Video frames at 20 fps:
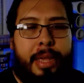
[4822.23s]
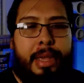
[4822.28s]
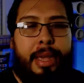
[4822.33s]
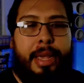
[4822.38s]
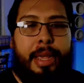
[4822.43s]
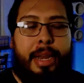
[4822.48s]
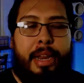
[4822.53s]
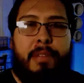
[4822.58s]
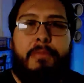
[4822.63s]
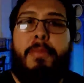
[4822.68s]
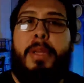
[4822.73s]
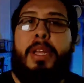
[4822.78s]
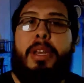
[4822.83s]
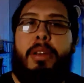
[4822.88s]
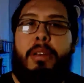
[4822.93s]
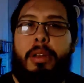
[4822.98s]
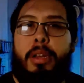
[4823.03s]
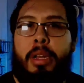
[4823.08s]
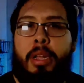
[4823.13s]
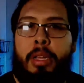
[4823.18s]
And I've made,
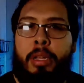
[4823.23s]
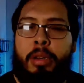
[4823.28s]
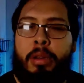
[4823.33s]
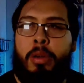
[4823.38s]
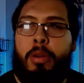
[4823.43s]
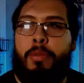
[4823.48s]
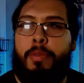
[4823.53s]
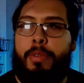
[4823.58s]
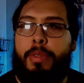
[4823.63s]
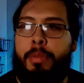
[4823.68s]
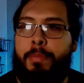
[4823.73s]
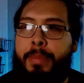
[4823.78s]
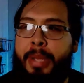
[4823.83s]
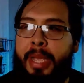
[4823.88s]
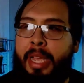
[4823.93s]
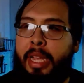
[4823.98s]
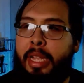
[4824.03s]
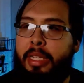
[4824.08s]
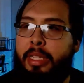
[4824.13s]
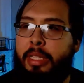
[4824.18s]
over the
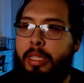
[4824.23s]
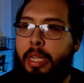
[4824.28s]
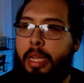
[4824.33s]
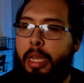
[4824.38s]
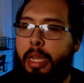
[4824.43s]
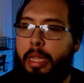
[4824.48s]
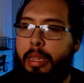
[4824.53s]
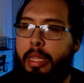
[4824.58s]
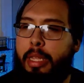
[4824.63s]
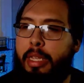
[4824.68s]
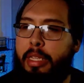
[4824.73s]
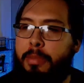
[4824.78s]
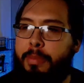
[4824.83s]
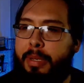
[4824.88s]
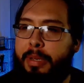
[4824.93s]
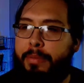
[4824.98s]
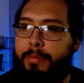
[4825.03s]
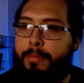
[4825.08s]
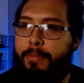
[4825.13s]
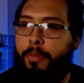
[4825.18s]
past, I think it's
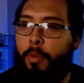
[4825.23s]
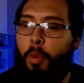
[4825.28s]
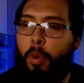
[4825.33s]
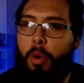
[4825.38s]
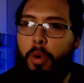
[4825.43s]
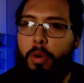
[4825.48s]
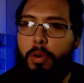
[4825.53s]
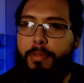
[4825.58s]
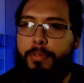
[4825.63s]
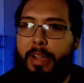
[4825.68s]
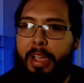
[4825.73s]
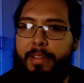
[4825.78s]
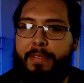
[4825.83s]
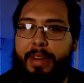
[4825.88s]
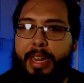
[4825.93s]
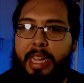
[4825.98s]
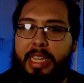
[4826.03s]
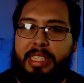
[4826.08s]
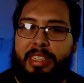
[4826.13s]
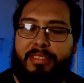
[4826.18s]
been 4 or 5
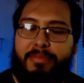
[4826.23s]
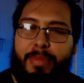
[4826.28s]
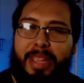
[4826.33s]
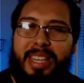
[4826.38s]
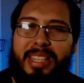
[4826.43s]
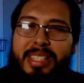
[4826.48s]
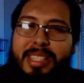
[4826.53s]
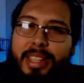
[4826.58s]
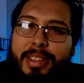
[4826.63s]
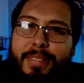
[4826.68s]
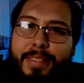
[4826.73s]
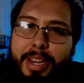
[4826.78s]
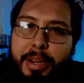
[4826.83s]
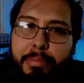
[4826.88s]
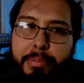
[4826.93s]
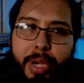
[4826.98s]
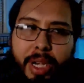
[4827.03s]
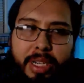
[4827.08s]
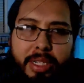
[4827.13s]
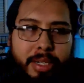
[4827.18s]
days, I've made
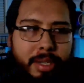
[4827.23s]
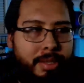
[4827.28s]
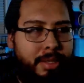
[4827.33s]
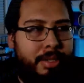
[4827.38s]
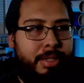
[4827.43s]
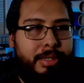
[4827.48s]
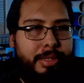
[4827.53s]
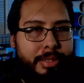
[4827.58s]
$70 on there.